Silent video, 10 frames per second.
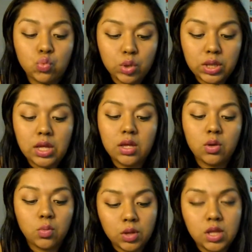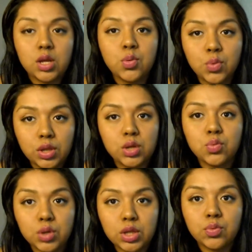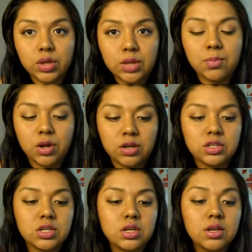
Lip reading: really burned